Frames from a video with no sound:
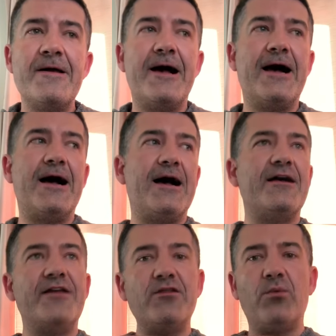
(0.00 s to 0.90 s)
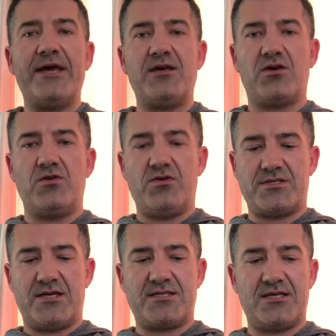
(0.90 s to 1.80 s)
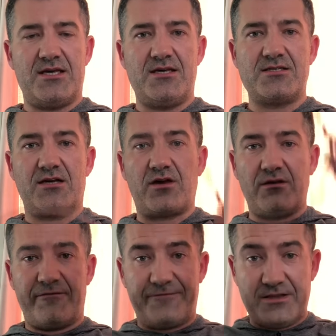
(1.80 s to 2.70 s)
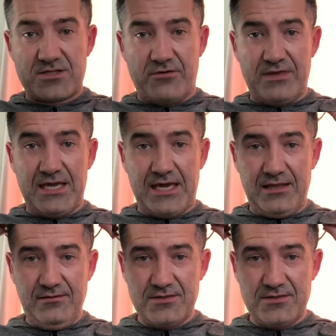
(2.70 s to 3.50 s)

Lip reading: Another way you can use this is it fits over the head.